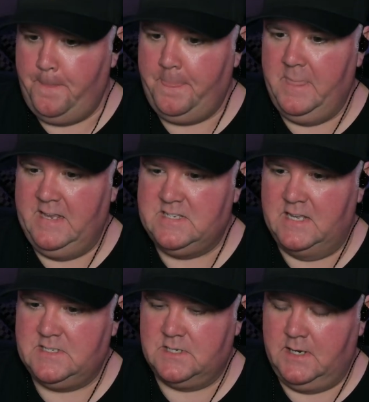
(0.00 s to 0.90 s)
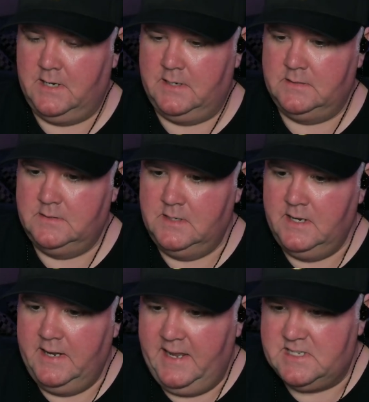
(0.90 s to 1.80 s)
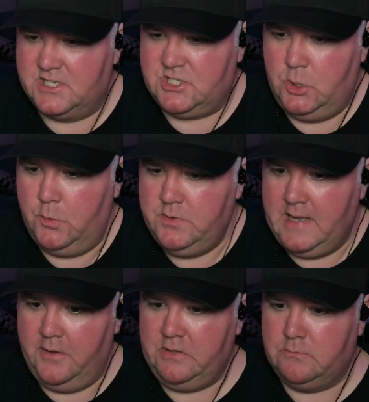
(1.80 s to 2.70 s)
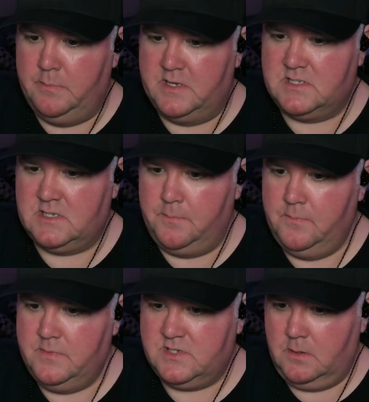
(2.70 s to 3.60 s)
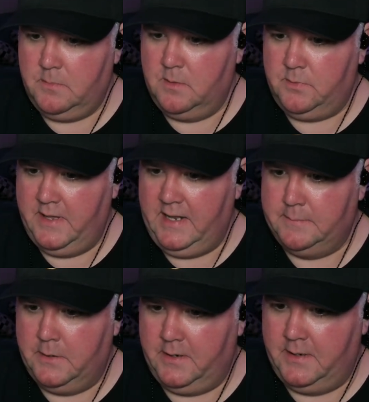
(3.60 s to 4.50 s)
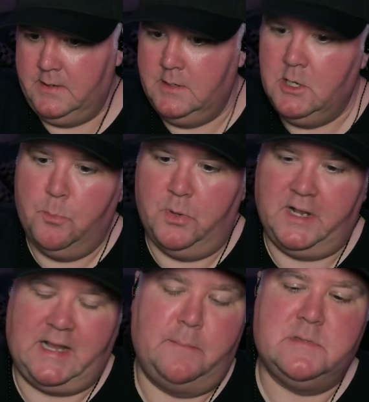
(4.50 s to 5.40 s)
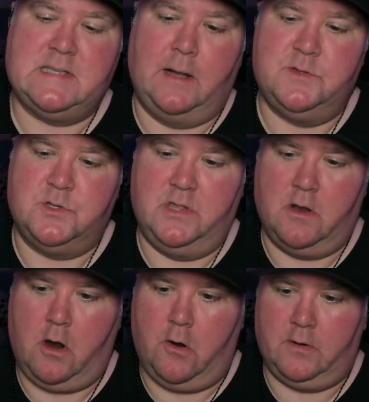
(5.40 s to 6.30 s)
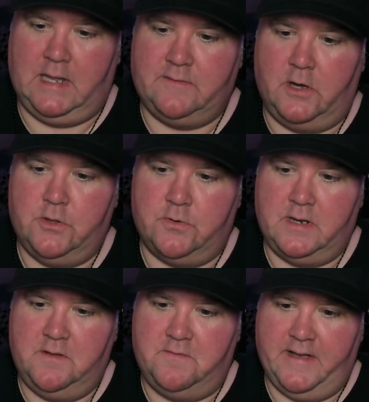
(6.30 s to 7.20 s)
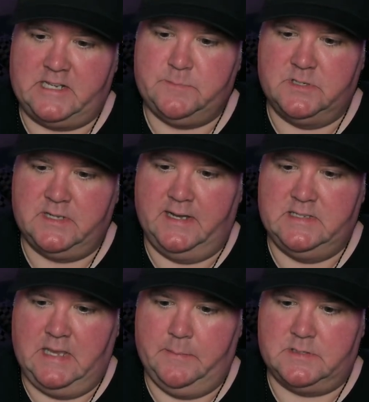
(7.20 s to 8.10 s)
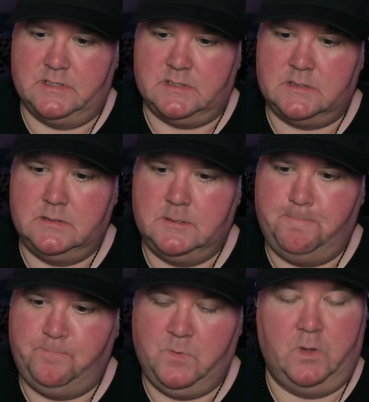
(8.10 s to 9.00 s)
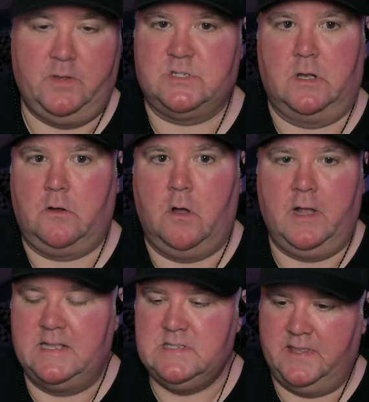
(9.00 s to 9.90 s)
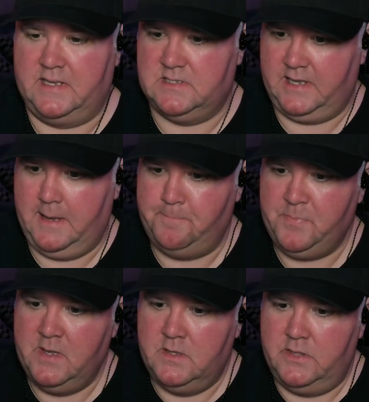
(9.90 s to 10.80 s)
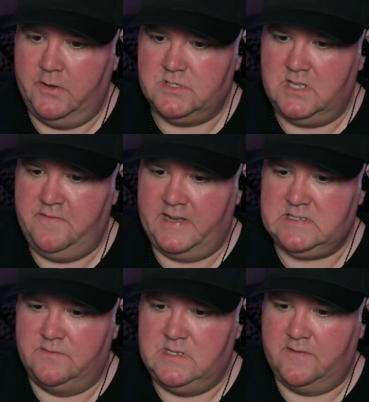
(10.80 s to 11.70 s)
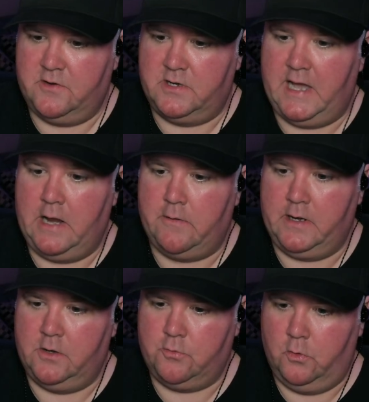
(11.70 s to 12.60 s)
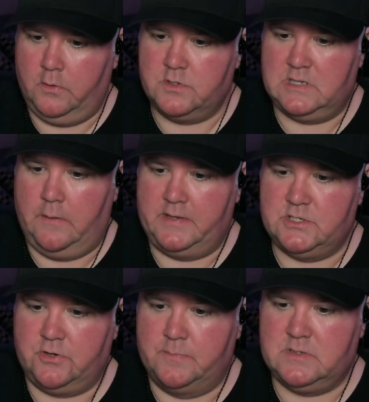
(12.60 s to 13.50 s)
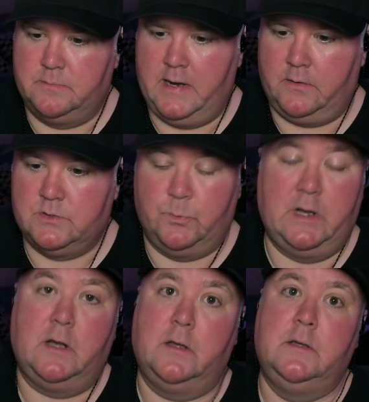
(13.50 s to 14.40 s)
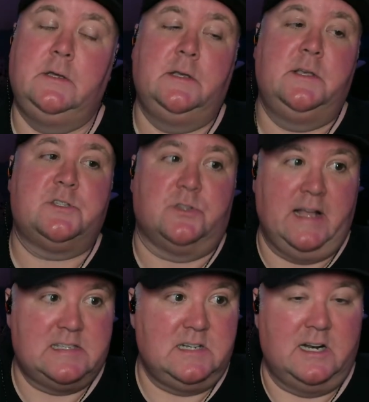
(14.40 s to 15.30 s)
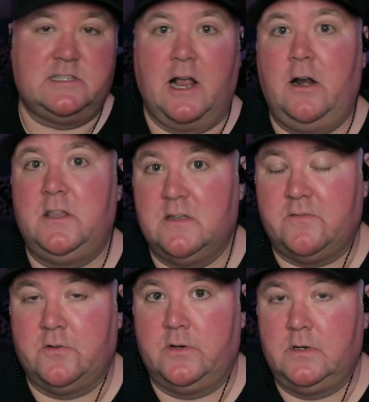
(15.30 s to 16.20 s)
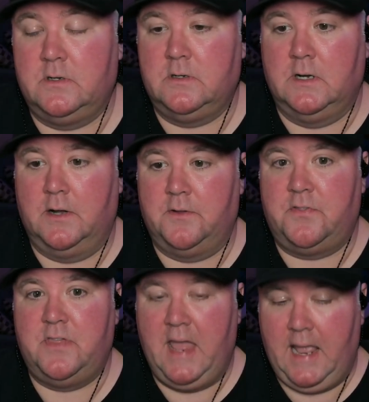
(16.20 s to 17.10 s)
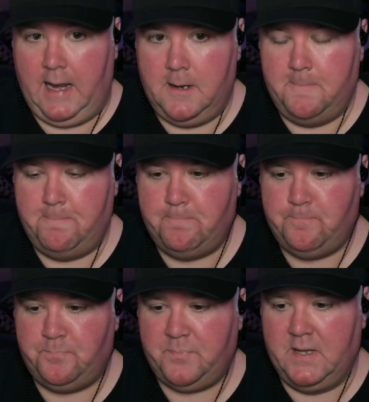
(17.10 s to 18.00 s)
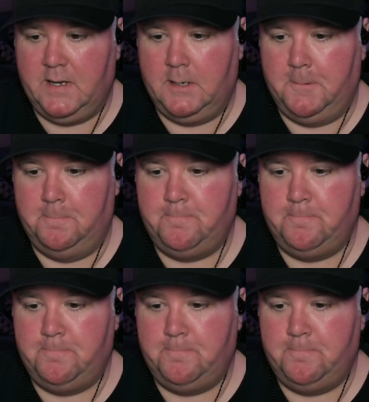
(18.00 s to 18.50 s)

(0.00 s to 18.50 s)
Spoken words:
He says, no doubt there would be some complaining about it, but it comes down to there are a lot of other effects besides aim assist. Oh, there's all kinds of things in the game. There's the effects of different higher-end controllers, allowing scripts and macros as well. So that's an entirely different thing. That